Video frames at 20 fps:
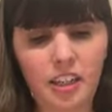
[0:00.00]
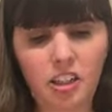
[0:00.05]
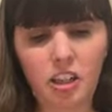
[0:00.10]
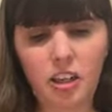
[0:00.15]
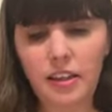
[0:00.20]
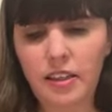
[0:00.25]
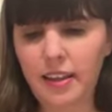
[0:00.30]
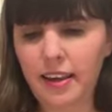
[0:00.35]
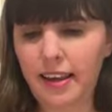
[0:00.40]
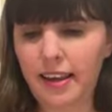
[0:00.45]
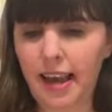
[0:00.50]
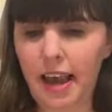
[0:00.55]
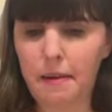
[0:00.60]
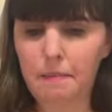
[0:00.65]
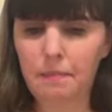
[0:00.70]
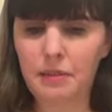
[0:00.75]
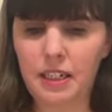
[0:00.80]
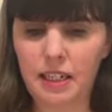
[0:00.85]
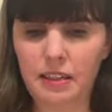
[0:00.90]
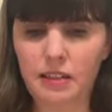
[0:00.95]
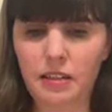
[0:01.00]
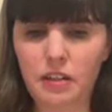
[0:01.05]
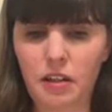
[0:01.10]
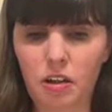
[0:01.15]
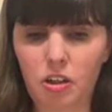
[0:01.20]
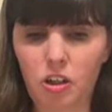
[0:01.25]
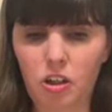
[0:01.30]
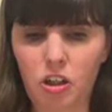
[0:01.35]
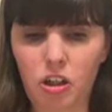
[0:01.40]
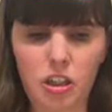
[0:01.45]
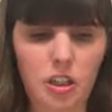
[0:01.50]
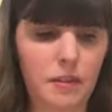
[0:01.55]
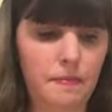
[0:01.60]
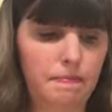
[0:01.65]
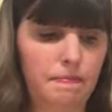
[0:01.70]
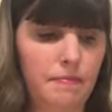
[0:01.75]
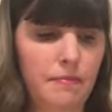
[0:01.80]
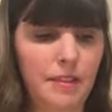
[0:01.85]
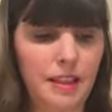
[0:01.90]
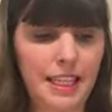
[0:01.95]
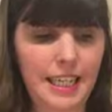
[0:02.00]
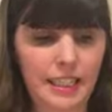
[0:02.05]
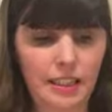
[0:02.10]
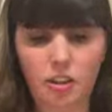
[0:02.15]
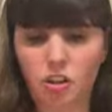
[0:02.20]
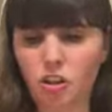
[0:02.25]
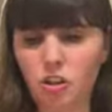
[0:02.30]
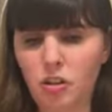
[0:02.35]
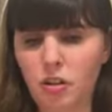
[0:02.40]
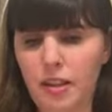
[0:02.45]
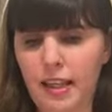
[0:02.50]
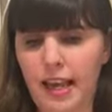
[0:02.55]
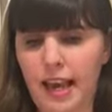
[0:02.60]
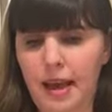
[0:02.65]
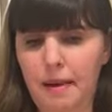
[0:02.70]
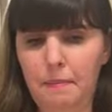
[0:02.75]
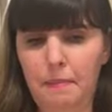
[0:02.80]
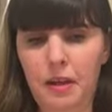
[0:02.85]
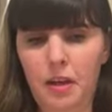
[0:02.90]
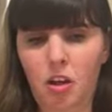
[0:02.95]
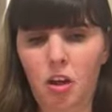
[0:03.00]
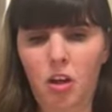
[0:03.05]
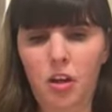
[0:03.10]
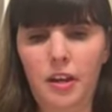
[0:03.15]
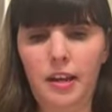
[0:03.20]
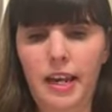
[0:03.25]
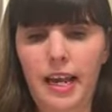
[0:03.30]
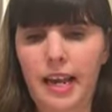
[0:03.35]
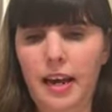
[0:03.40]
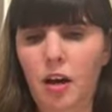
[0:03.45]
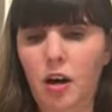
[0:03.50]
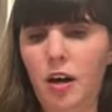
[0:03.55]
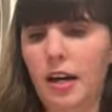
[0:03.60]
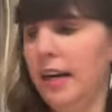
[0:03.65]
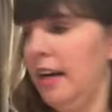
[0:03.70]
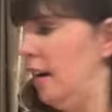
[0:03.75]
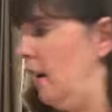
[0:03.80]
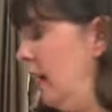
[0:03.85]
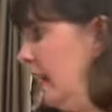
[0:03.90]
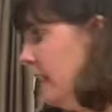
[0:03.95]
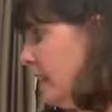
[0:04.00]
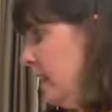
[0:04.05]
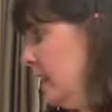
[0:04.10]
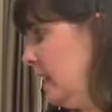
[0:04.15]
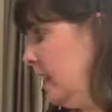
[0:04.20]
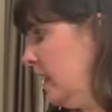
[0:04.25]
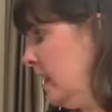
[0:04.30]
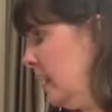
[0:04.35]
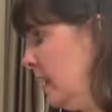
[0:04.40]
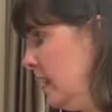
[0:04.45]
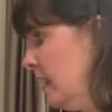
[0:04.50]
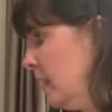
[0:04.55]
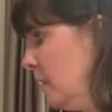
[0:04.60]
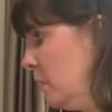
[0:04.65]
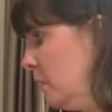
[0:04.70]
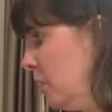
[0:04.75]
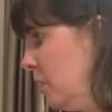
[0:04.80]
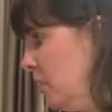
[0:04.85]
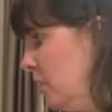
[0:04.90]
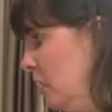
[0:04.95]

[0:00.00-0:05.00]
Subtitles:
actually the gap does look good. Let's do the gap. Now, I said that this